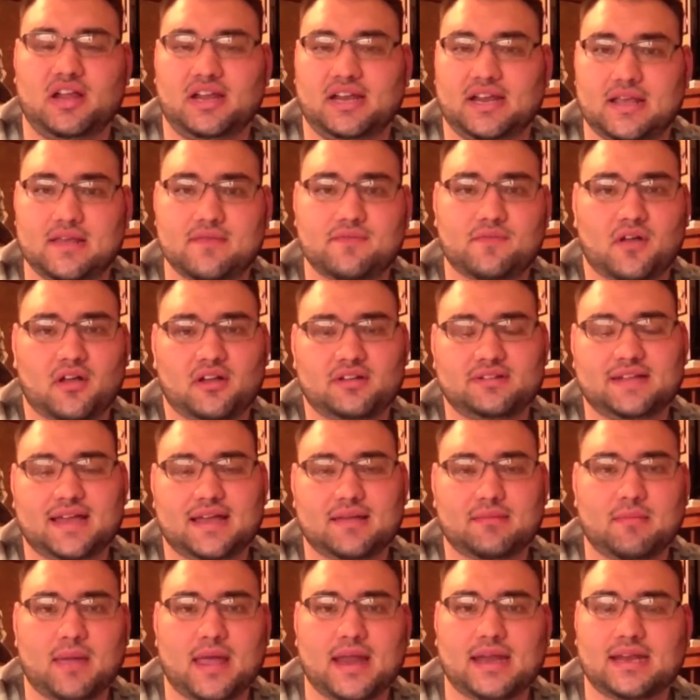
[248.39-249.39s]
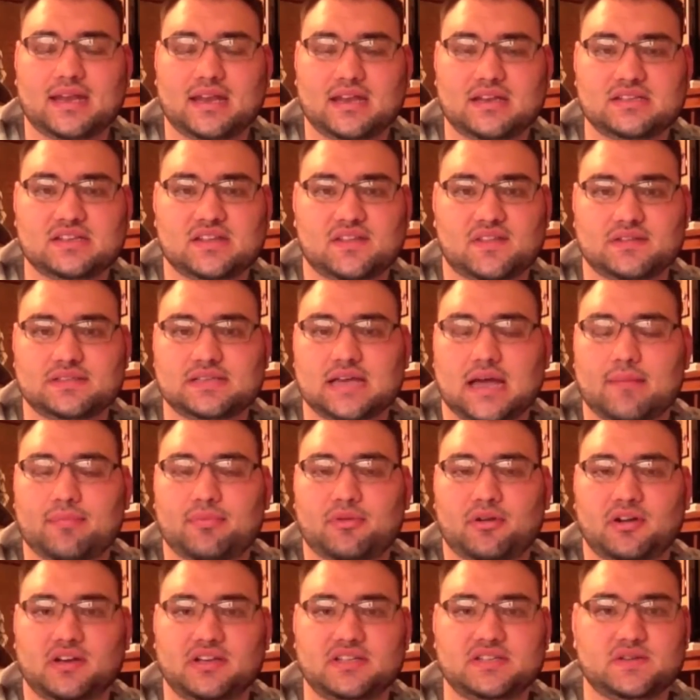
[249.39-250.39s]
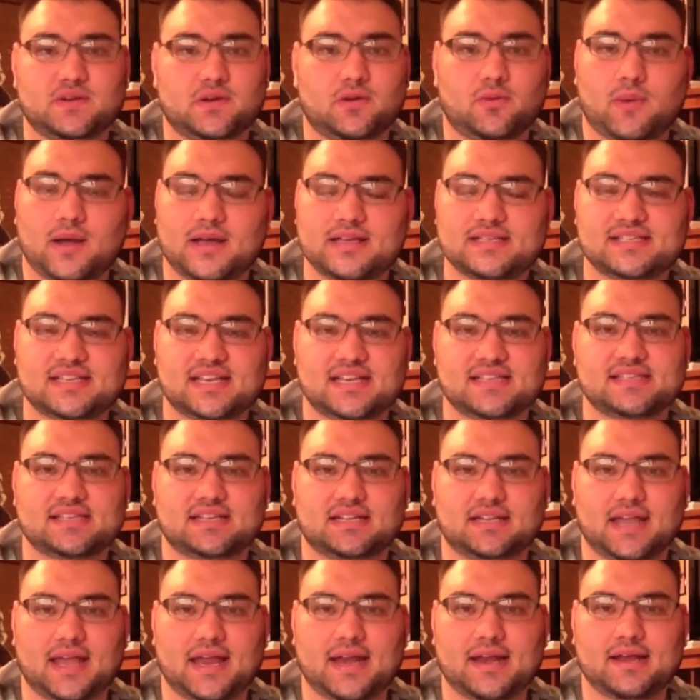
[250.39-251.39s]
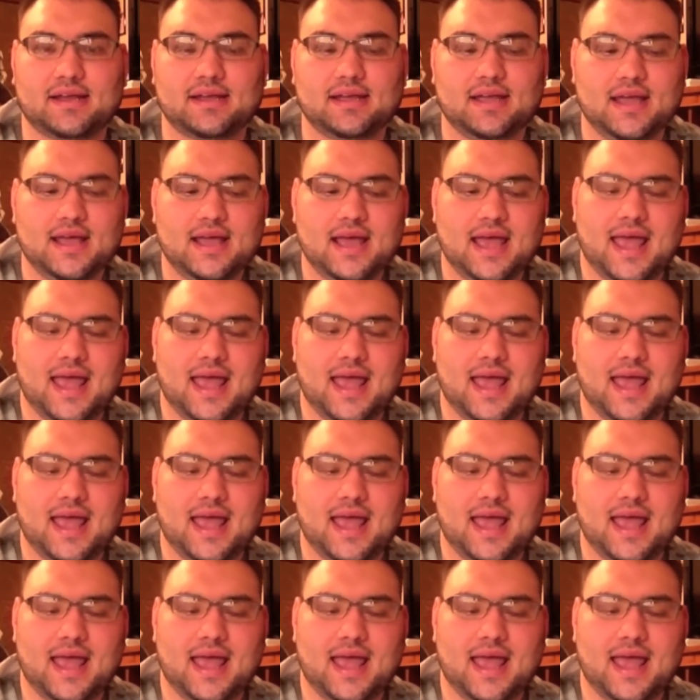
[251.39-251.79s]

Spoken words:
An Evol deck made it into the top 32 at YCS Atlanta,